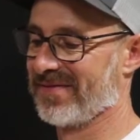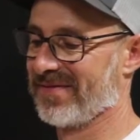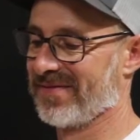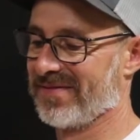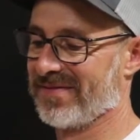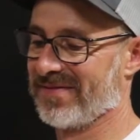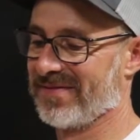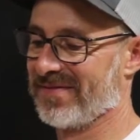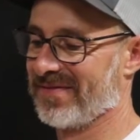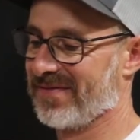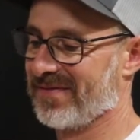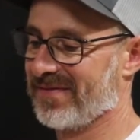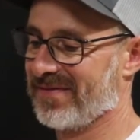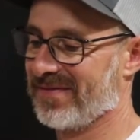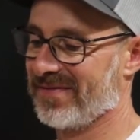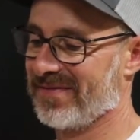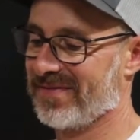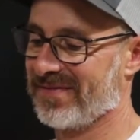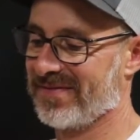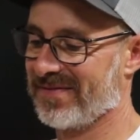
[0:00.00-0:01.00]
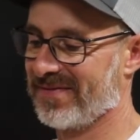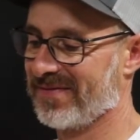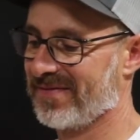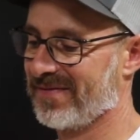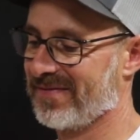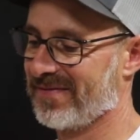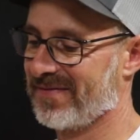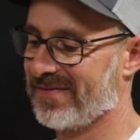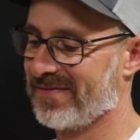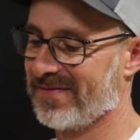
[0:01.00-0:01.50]

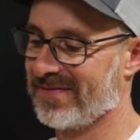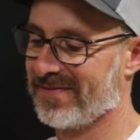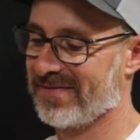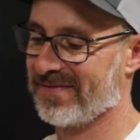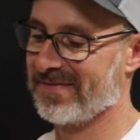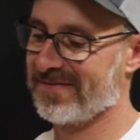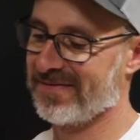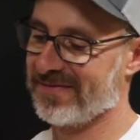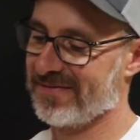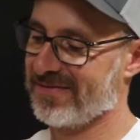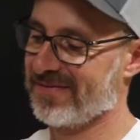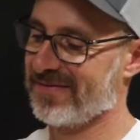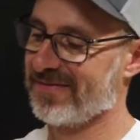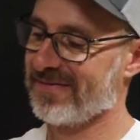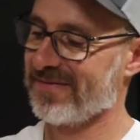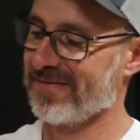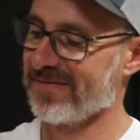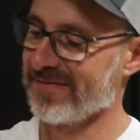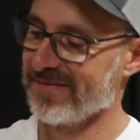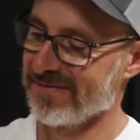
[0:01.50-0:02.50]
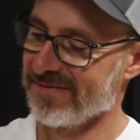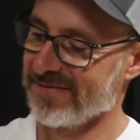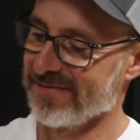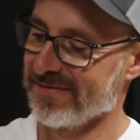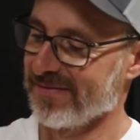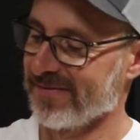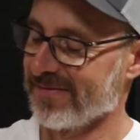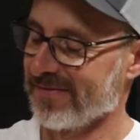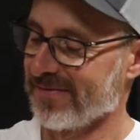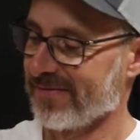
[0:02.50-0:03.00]

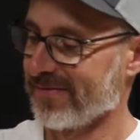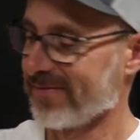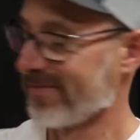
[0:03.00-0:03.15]
(silent)